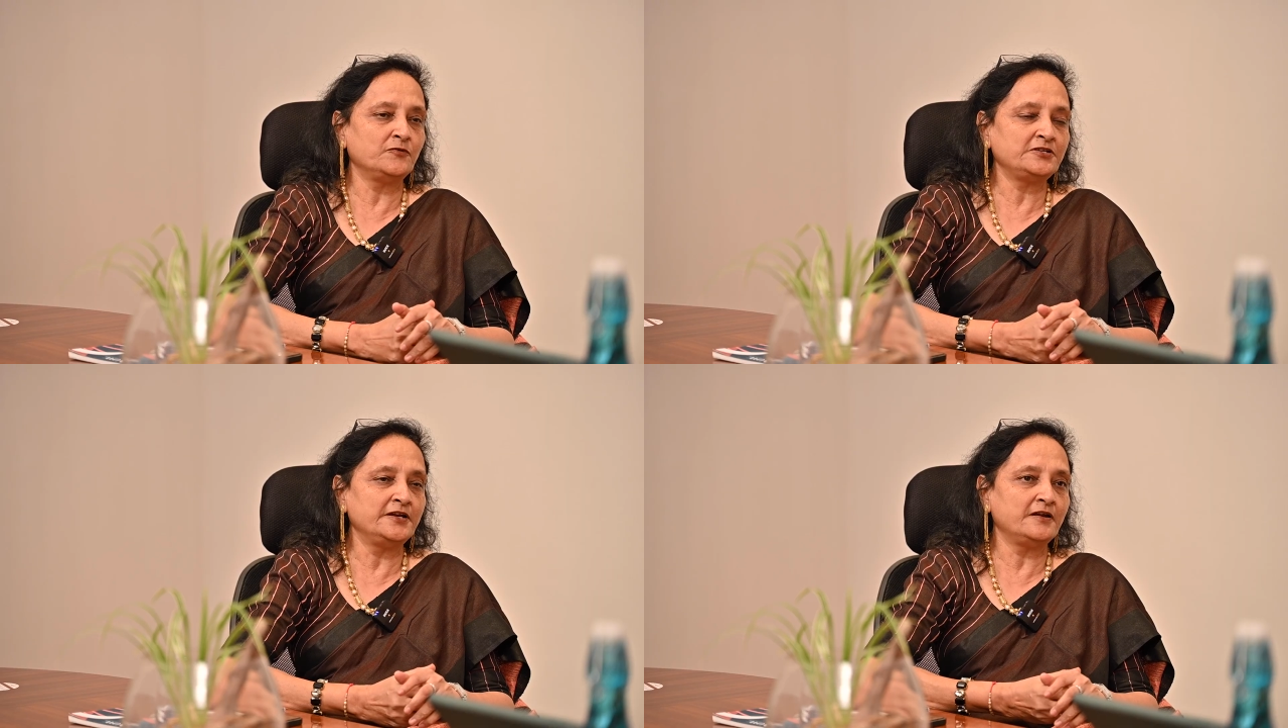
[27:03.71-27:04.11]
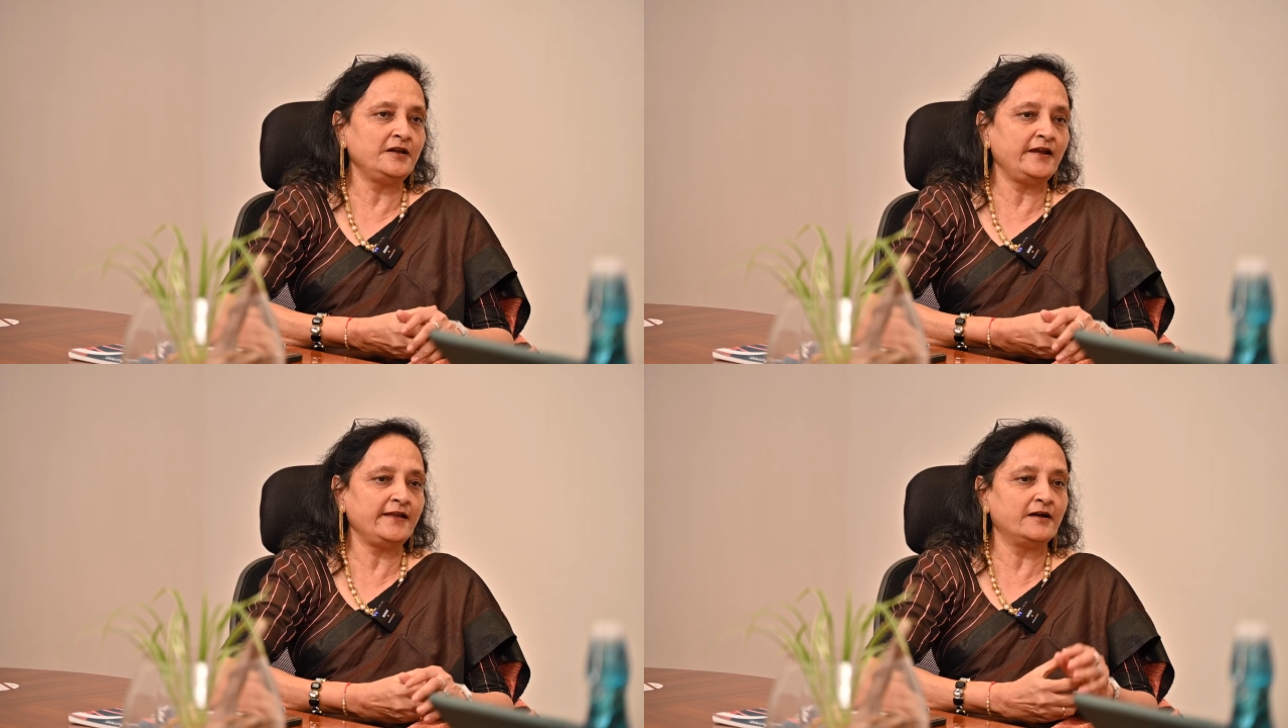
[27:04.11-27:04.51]
was
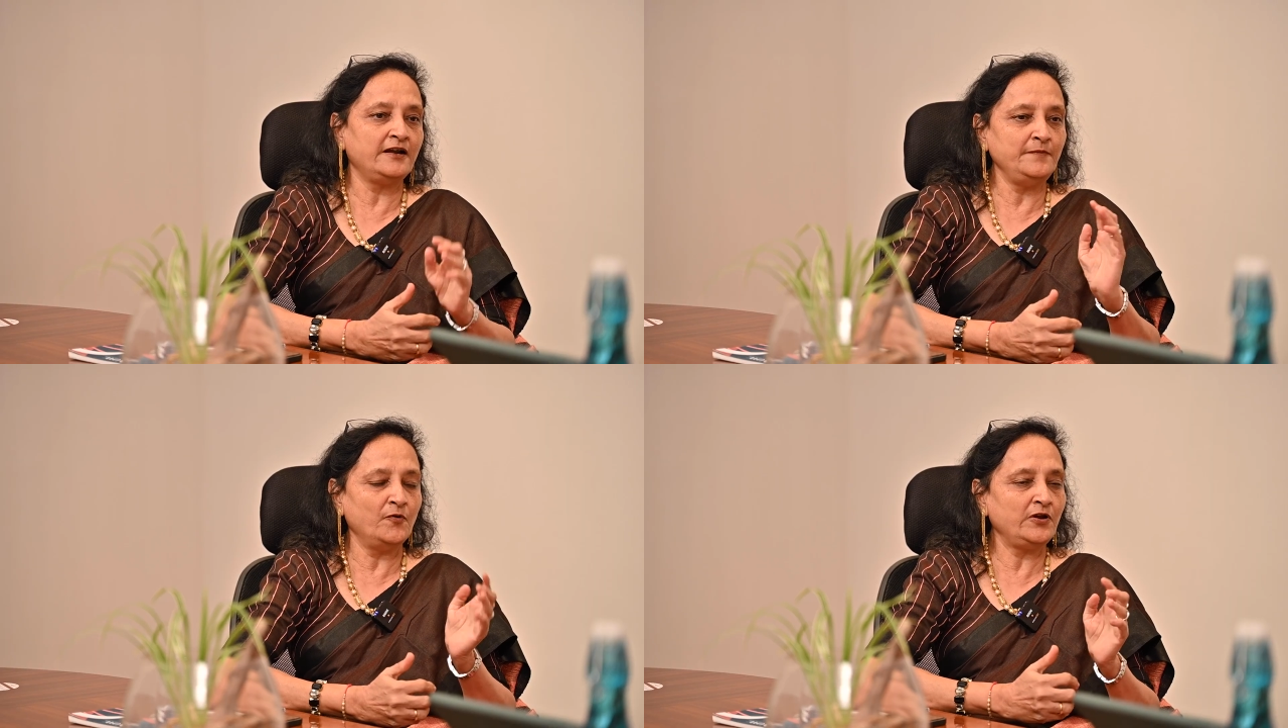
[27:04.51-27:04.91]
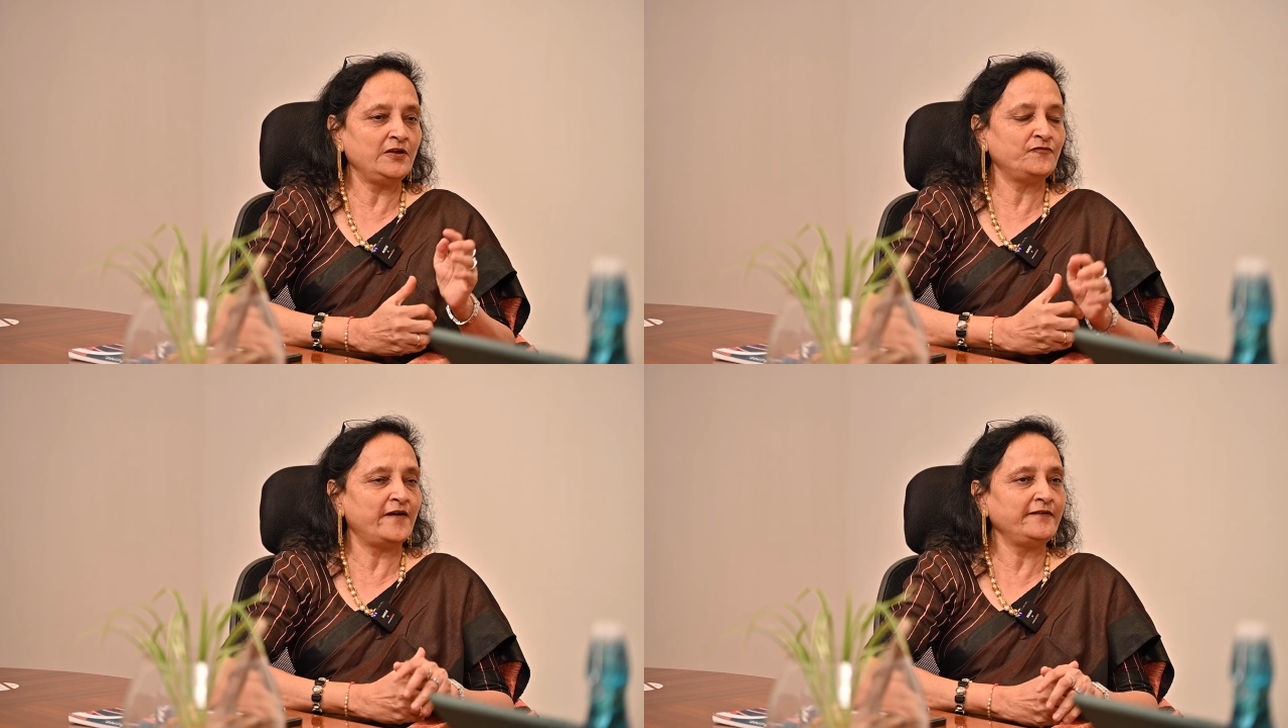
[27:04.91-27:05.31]
literally like early
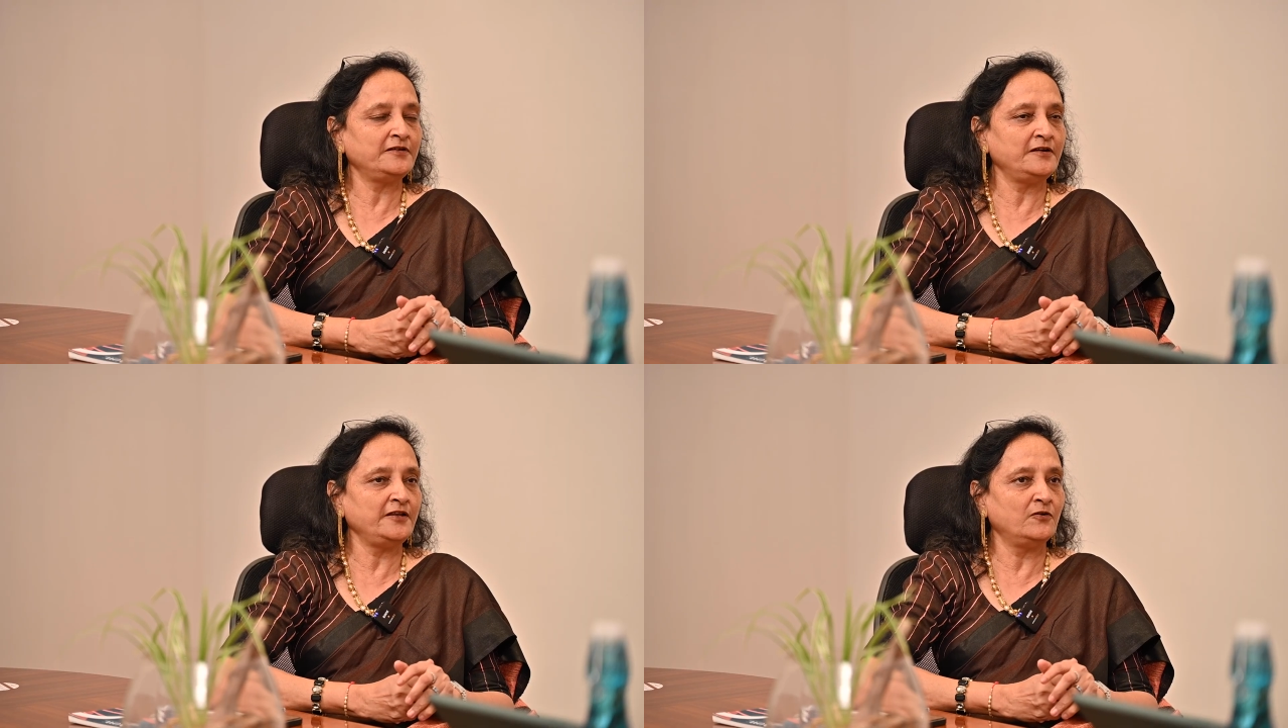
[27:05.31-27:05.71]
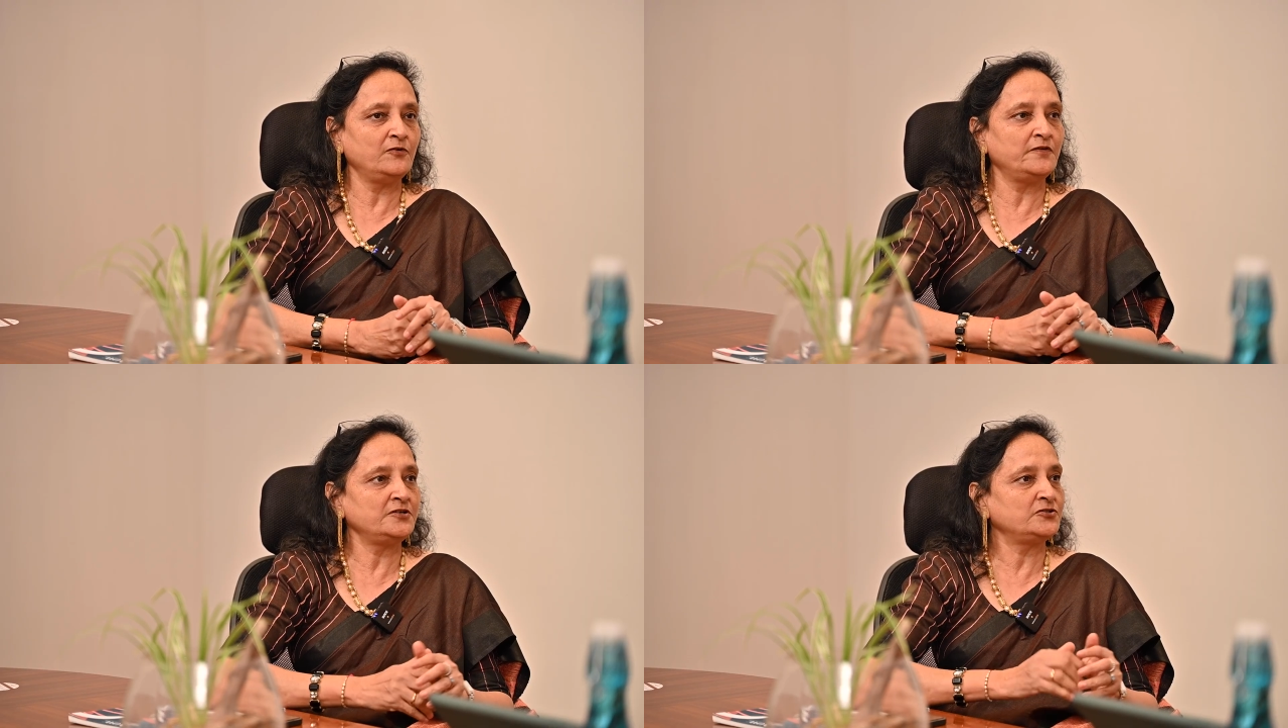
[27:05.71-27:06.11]
morning 5:30
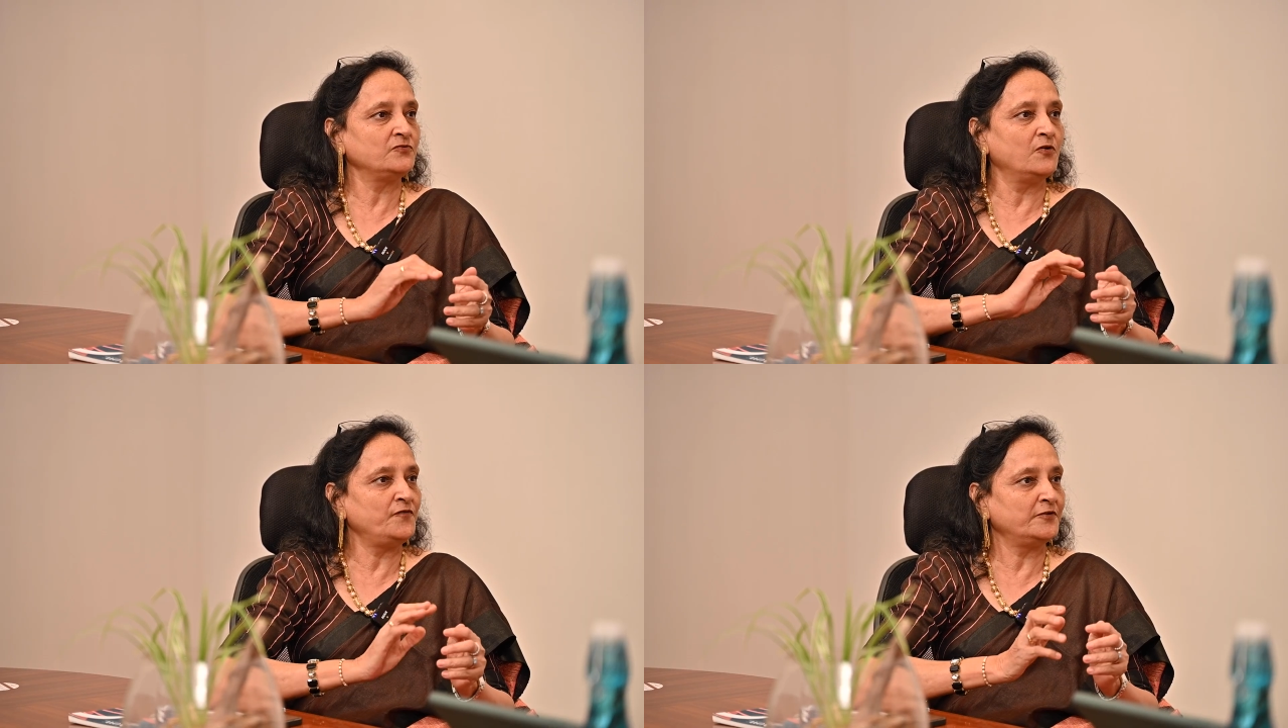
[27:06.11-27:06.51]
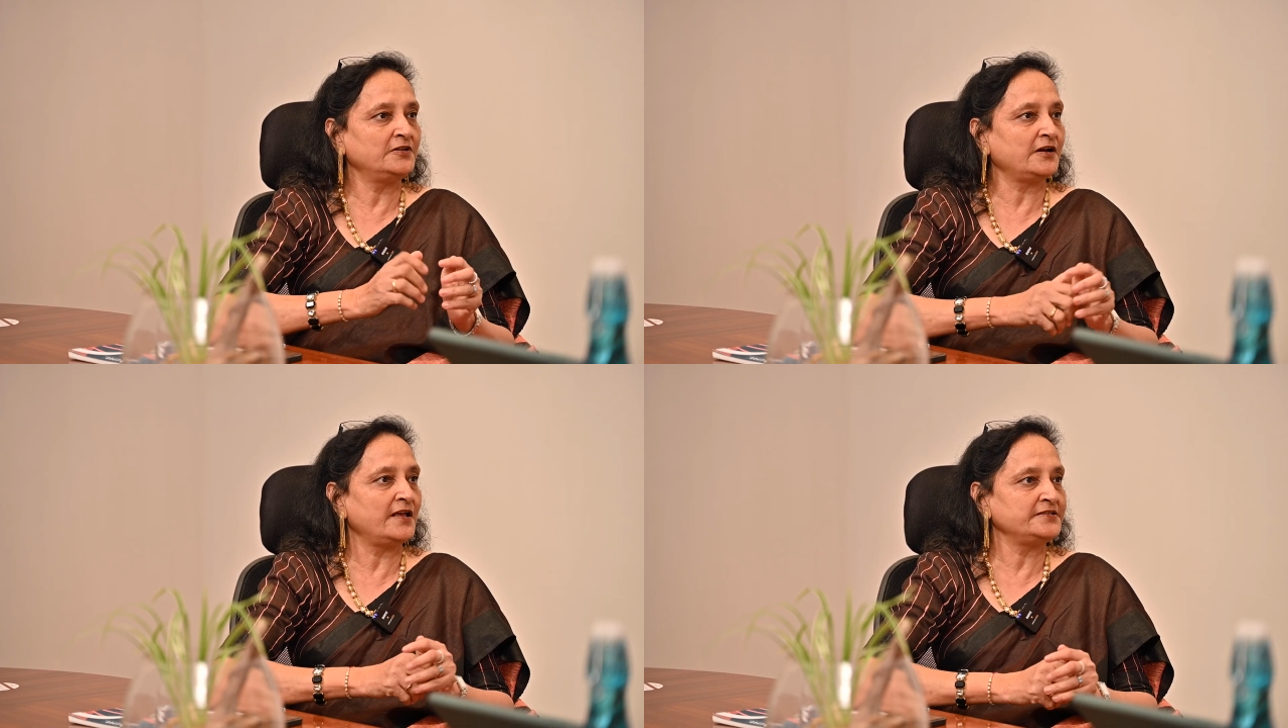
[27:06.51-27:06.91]
onwards to go for the
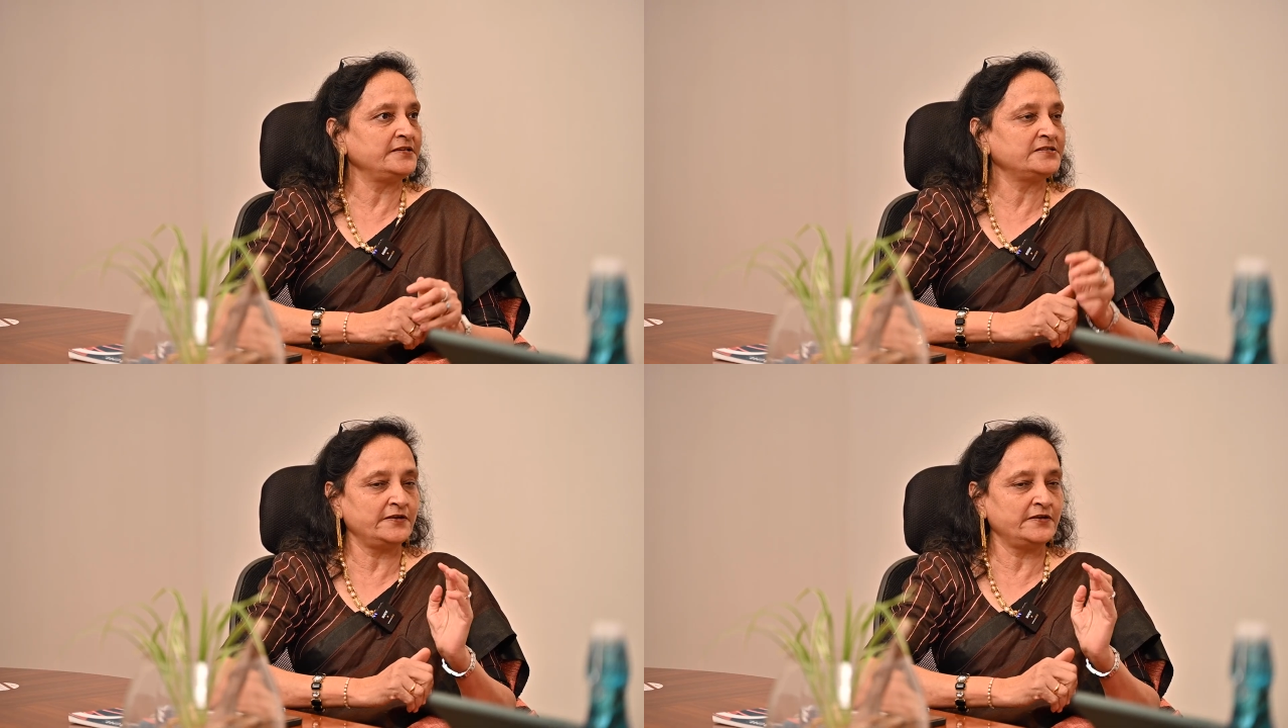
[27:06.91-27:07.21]
classes,